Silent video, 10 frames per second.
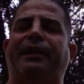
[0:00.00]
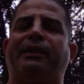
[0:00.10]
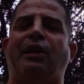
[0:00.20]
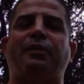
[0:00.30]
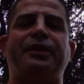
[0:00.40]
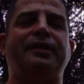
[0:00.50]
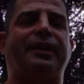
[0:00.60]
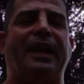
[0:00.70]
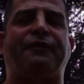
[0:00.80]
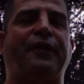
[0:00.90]
along with it.
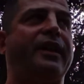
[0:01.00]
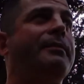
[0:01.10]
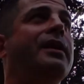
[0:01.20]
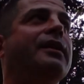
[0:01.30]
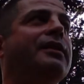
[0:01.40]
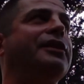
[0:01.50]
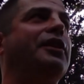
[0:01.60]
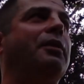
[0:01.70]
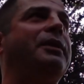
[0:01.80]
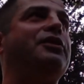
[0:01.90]
Kayfabe, you
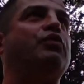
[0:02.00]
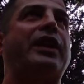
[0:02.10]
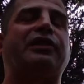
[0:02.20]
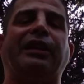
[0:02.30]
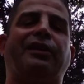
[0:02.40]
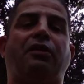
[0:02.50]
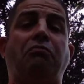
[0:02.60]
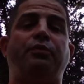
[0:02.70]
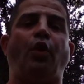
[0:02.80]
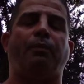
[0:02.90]
know, it means
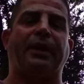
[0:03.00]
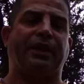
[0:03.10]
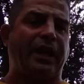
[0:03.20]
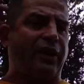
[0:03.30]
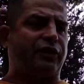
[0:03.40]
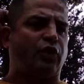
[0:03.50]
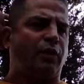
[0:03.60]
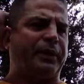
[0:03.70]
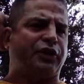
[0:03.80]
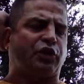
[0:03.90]
wrestling, don't break the character, don't
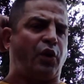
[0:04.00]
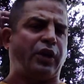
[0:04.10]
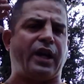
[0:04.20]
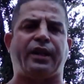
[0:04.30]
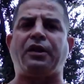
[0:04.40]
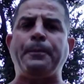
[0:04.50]
break the storyline.